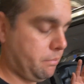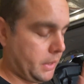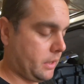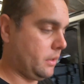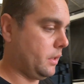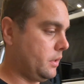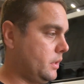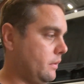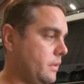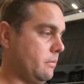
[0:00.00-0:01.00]
bucket load of
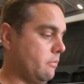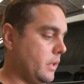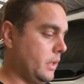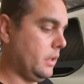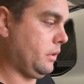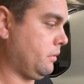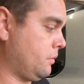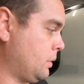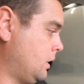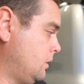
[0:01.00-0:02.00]
stuff in the rear here as
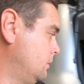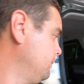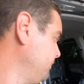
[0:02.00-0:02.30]
well.